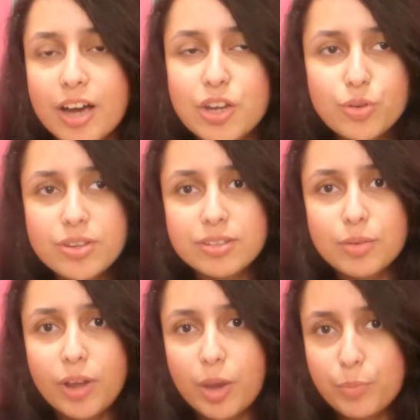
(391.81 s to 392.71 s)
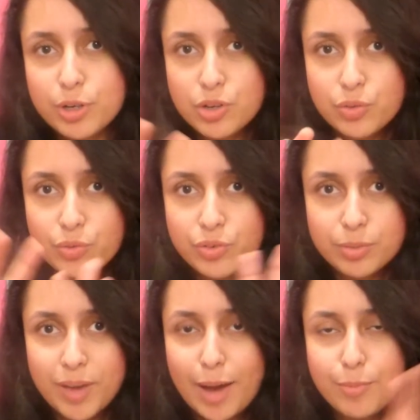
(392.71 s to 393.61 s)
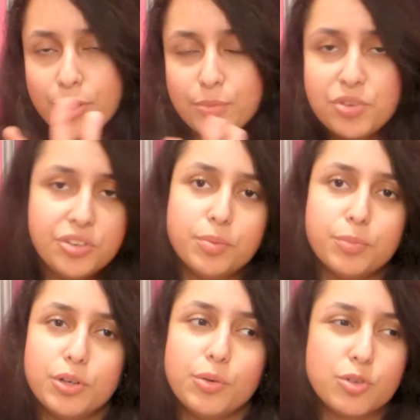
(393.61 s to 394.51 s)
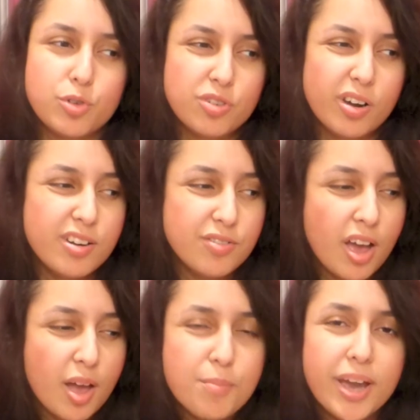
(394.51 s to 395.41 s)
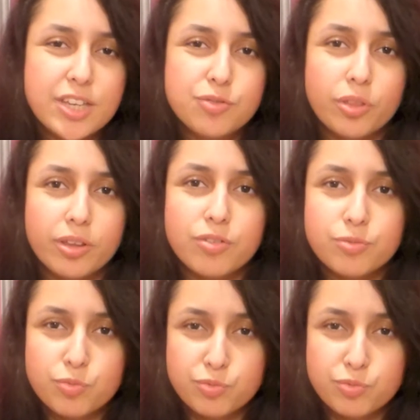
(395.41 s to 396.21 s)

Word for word: I noticed some like balloons, some ABBA the Museum balloons, which were kind of made for the